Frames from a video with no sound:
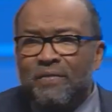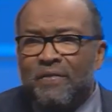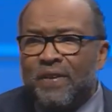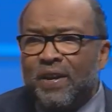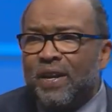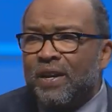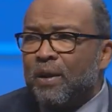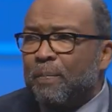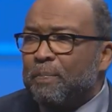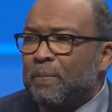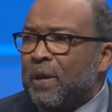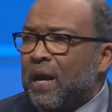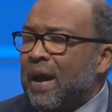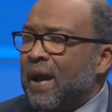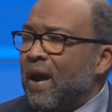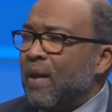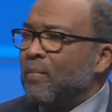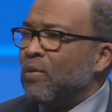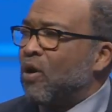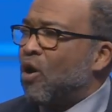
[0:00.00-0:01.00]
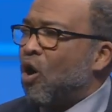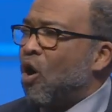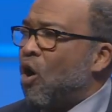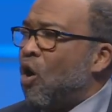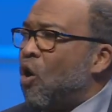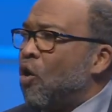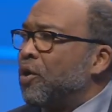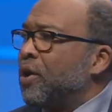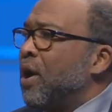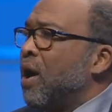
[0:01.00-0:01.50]
invented a camera
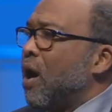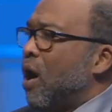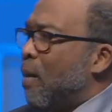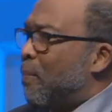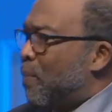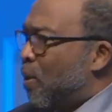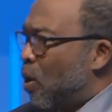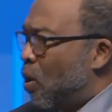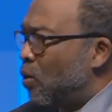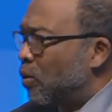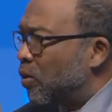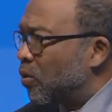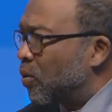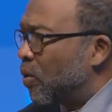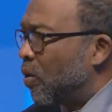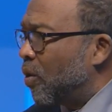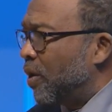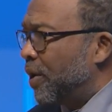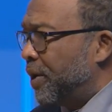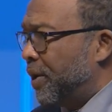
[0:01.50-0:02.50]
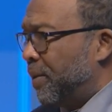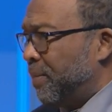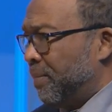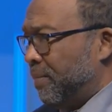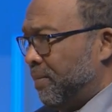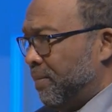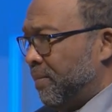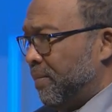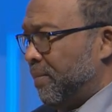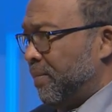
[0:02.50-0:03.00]
called a Polaroid.
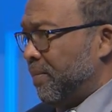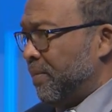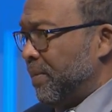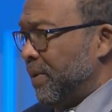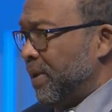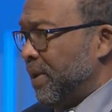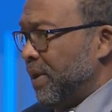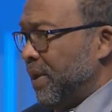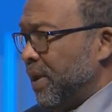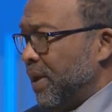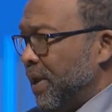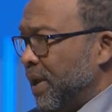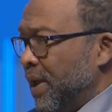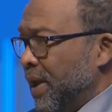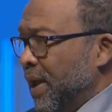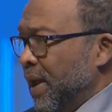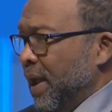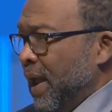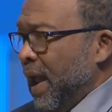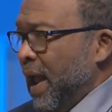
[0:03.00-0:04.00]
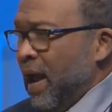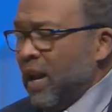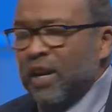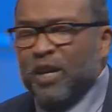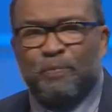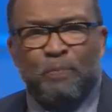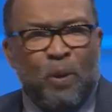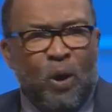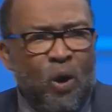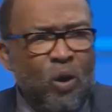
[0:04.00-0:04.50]
And
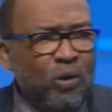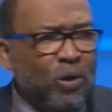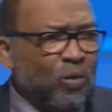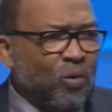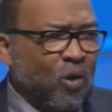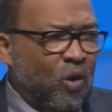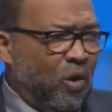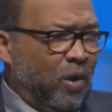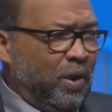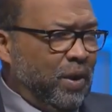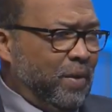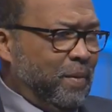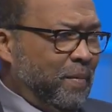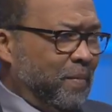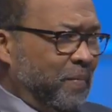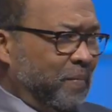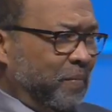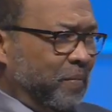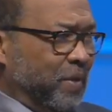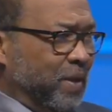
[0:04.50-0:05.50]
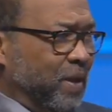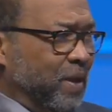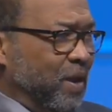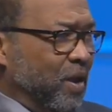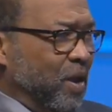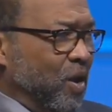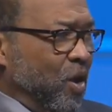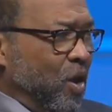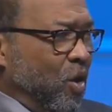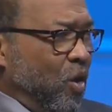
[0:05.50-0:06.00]
this Polaroid
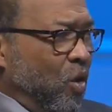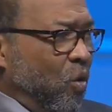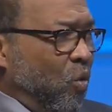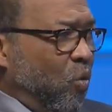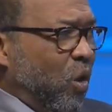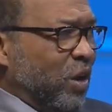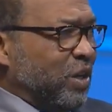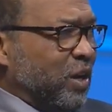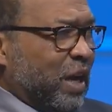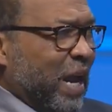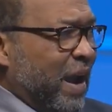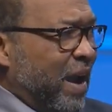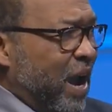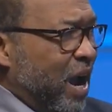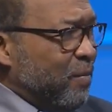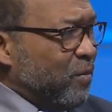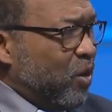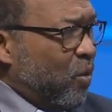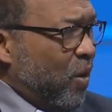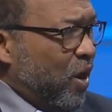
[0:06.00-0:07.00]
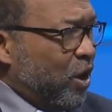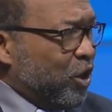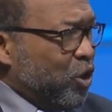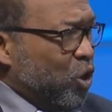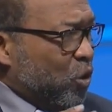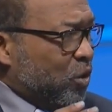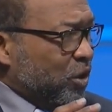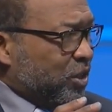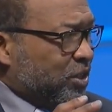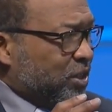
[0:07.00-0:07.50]
was a camera where
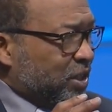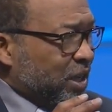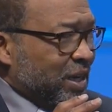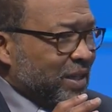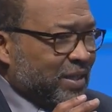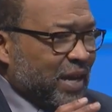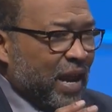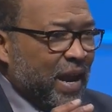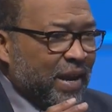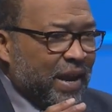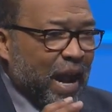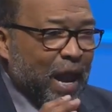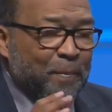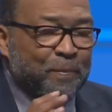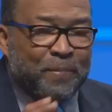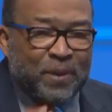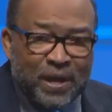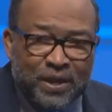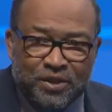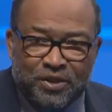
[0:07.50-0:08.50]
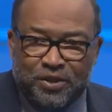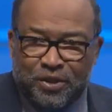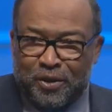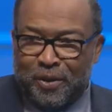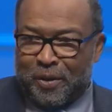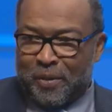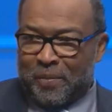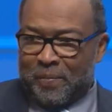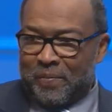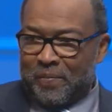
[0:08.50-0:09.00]
you could take a
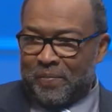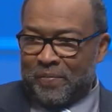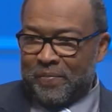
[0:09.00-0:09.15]
picture,